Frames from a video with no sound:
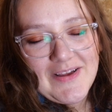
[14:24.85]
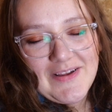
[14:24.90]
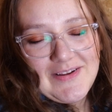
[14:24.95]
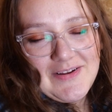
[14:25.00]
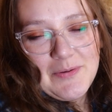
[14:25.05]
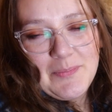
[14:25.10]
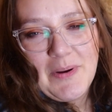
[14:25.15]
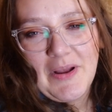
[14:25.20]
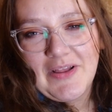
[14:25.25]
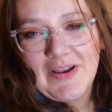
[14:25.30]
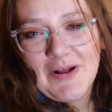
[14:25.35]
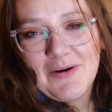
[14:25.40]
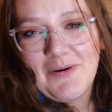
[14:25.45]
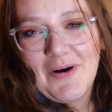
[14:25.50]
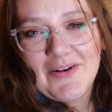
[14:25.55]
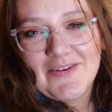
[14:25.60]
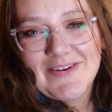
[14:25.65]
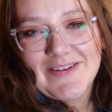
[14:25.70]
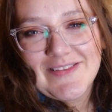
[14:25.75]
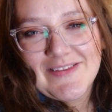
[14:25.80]
You're probably not
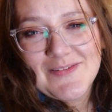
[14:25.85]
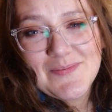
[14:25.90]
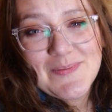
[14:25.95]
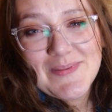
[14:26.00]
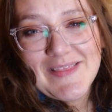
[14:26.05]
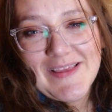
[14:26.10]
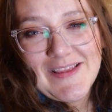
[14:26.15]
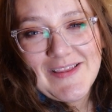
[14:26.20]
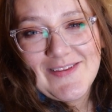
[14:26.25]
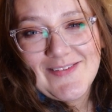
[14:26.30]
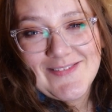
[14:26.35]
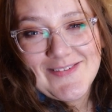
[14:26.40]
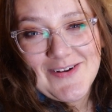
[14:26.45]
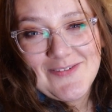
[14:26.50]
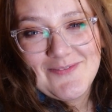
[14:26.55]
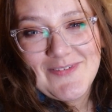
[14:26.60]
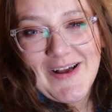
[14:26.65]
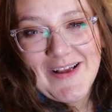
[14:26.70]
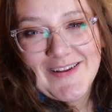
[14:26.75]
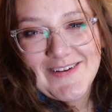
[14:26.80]
watching this, but thank you so
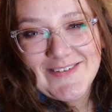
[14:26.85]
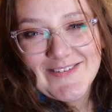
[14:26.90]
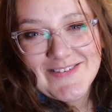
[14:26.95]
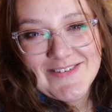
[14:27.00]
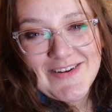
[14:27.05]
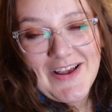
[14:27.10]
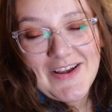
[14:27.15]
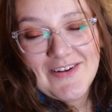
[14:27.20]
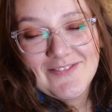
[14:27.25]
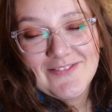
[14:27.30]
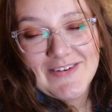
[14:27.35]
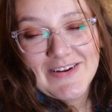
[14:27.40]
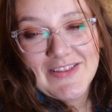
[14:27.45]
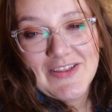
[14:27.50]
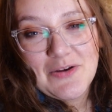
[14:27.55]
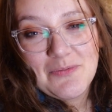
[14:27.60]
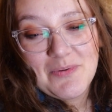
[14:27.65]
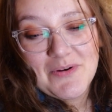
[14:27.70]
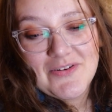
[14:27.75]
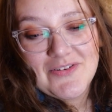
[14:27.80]
much. I
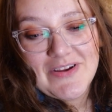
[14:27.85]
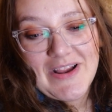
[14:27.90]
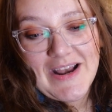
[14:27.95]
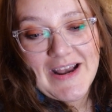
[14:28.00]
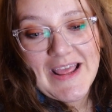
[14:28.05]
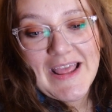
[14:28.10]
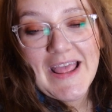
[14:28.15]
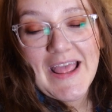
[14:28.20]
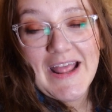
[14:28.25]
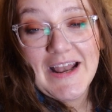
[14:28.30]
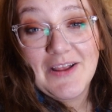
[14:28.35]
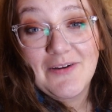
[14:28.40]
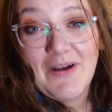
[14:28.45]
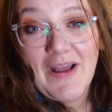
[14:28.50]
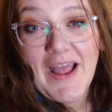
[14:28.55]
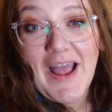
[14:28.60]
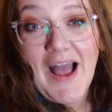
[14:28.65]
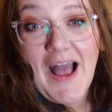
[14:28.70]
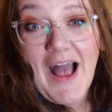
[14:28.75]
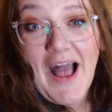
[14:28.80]
really appreciate it.
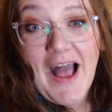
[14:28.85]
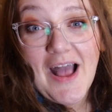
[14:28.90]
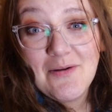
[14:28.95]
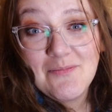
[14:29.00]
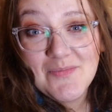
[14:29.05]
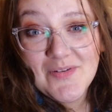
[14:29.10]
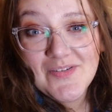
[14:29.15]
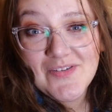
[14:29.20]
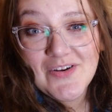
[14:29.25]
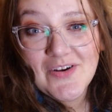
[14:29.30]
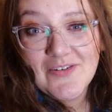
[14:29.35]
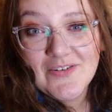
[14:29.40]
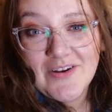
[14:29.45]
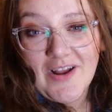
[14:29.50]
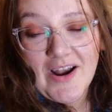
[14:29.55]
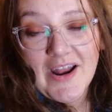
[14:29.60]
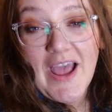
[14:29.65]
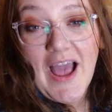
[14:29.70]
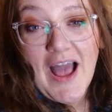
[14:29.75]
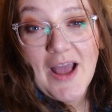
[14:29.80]
Anyway, I'm stoked
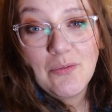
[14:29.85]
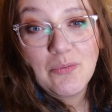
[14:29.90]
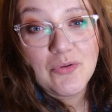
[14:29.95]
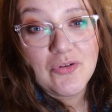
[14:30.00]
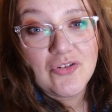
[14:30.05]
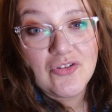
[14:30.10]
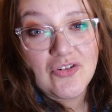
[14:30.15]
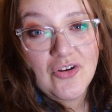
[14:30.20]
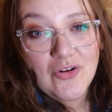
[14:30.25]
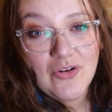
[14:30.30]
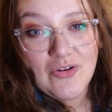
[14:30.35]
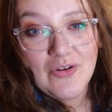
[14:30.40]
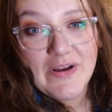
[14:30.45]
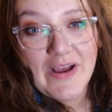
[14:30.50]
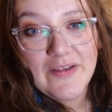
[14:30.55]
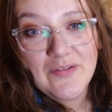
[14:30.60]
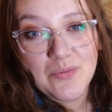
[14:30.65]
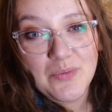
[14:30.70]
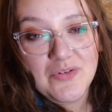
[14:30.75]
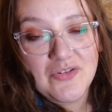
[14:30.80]
on it. I will show you
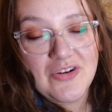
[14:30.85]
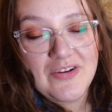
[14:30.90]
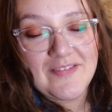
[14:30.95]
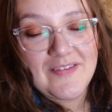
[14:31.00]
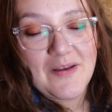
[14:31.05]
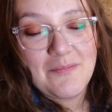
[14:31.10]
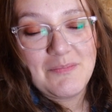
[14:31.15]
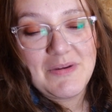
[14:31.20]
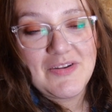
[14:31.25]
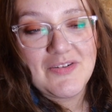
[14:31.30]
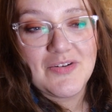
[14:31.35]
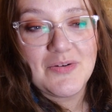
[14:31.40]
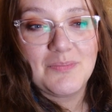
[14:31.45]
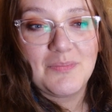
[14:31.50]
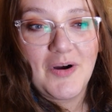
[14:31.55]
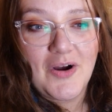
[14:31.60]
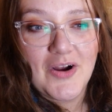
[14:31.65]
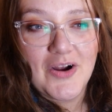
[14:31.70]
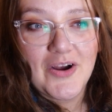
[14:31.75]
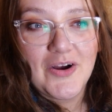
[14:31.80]
guys what she sent me
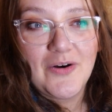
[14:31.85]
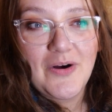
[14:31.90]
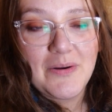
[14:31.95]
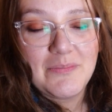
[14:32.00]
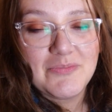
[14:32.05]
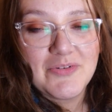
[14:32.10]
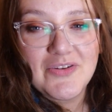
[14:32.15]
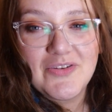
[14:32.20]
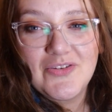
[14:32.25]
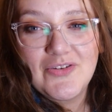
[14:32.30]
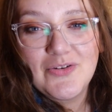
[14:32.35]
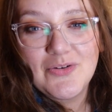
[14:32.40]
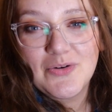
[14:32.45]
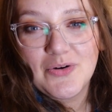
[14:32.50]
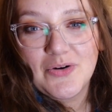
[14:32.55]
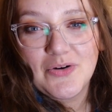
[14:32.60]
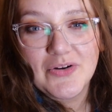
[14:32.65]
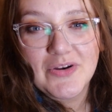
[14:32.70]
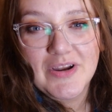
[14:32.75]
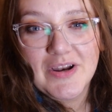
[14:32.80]
tomorrow. I'm just too
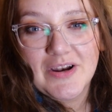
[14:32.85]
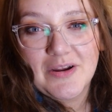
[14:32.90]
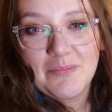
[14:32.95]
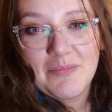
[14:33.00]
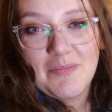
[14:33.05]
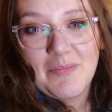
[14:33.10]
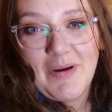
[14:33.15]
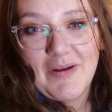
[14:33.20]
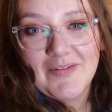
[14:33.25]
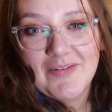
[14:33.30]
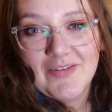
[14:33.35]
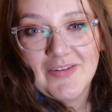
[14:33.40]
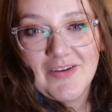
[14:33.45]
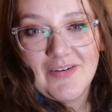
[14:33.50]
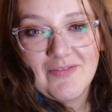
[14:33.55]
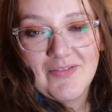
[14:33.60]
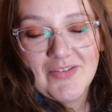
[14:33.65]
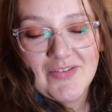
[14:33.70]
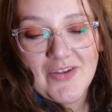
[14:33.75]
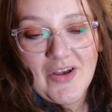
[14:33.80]
cold and I'm about to
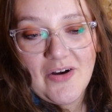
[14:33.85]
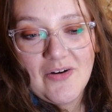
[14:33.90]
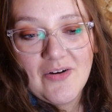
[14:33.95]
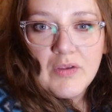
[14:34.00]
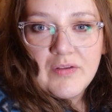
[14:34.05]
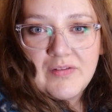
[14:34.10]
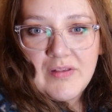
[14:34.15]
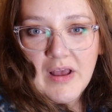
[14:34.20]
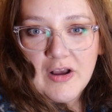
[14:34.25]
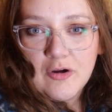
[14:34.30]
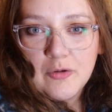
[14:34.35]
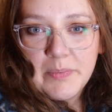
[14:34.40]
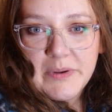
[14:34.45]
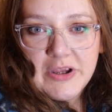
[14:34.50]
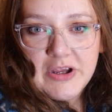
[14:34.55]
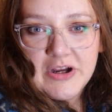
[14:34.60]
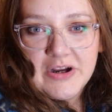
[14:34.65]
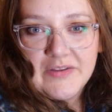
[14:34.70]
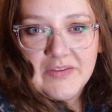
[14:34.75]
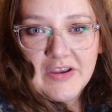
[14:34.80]
leave. So Zach will
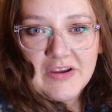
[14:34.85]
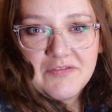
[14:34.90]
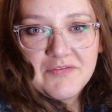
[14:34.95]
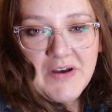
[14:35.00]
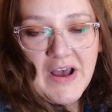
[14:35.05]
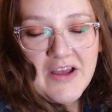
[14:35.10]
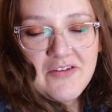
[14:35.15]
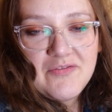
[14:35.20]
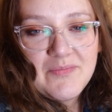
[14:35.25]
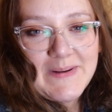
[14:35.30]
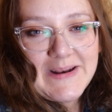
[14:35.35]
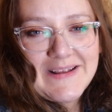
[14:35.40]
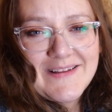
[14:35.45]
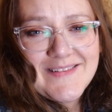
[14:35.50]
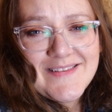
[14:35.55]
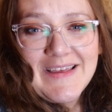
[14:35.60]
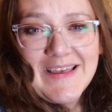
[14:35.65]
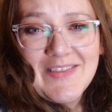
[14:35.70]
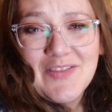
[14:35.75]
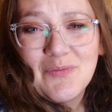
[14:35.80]
be here in like 5
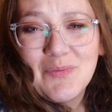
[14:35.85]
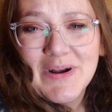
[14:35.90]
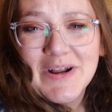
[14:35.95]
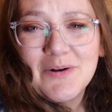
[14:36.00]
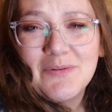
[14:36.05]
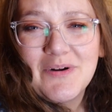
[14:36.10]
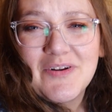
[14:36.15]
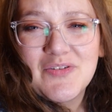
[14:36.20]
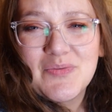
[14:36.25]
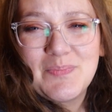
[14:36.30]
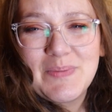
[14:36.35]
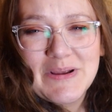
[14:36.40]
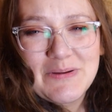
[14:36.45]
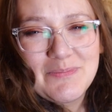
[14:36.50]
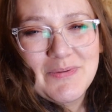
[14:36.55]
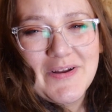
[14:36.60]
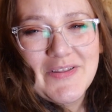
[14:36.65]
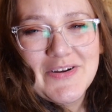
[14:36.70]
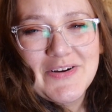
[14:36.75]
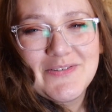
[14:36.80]
minutes, and then we're gonna watch Big
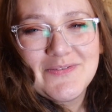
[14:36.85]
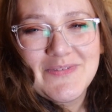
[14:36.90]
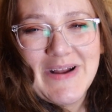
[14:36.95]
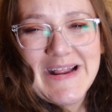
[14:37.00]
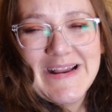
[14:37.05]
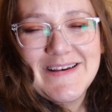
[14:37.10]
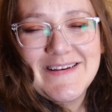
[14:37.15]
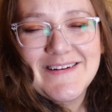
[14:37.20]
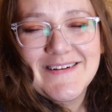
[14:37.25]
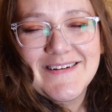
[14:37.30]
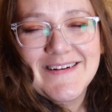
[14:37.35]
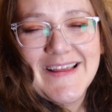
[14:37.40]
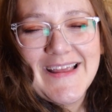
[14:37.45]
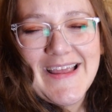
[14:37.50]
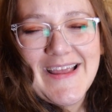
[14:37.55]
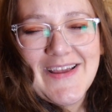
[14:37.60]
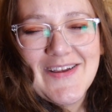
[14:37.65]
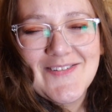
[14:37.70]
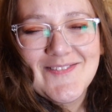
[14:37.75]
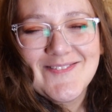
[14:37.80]
Brother Reindeer
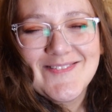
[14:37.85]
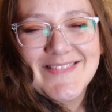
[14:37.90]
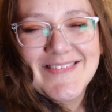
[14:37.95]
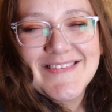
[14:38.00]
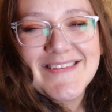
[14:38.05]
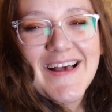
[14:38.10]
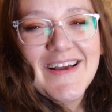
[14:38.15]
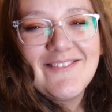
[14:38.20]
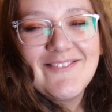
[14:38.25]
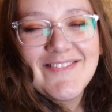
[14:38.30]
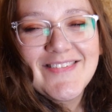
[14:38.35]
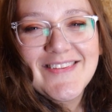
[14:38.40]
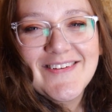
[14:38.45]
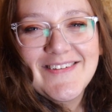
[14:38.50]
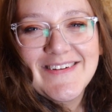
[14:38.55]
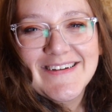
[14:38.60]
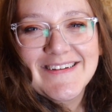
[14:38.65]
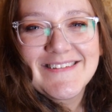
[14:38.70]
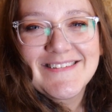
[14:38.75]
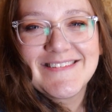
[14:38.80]
Games. I'm
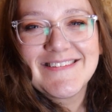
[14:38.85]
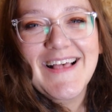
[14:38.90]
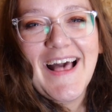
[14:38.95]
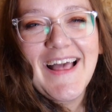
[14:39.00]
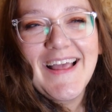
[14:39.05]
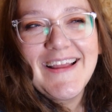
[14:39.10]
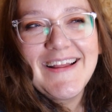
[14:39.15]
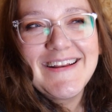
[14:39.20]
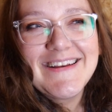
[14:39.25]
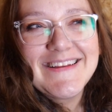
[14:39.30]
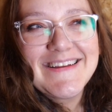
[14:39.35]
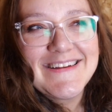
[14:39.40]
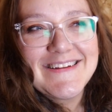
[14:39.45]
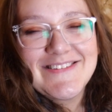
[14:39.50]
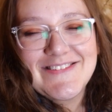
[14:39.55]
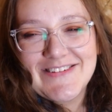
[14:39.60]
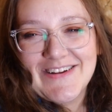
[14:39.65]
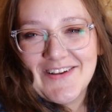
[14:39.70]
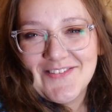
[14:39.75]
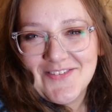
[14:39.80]
so
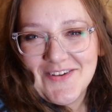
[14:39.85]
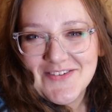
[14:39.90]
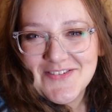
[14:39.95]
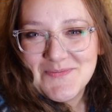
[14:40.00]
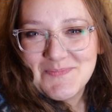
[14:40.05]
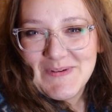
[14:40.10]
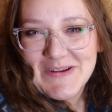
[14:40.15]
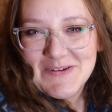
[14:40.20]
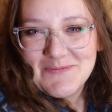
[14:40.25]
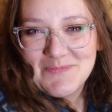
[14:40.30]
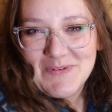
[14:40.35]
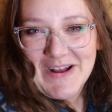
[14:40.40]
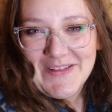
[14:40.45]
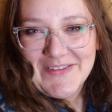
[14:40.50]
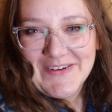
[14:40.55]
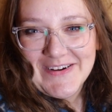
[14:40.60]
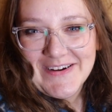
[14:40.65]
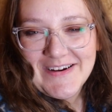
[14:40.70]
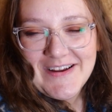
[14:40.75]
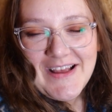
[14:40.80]
excited. You guys watch Big
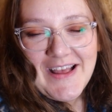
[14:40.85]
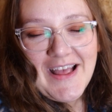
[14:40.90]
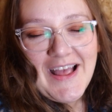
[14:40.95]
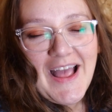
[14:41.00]
Brother?